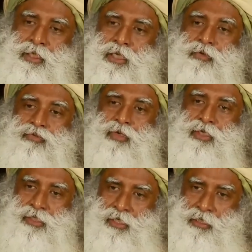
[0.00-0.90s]
If your
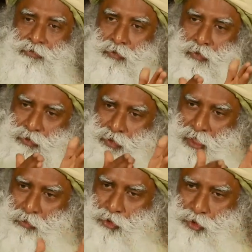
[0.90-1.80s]
intellect follows
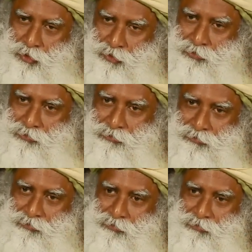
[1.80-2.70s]
the emotion,
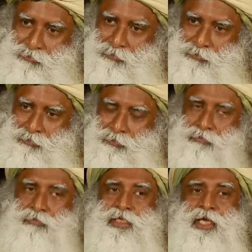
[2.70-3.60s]

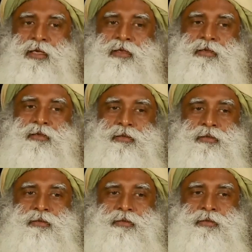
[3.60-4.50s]
then
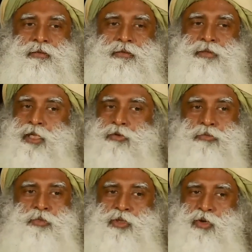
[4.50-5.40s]
there
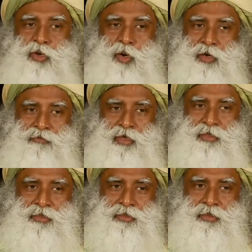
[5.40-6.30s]
would be no
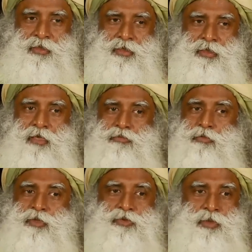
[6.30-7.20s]
conflict, there
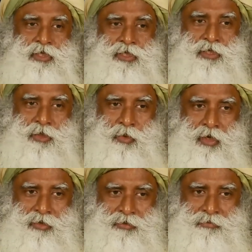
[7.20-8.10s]
would be sweetness in the
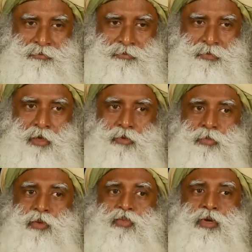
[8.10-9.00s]
world, there
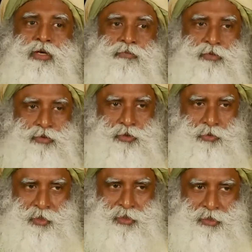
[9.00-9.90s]
would be wonderful
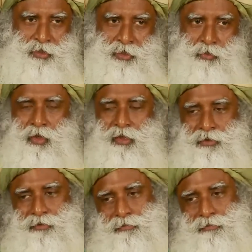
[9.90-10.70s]
situations in the world.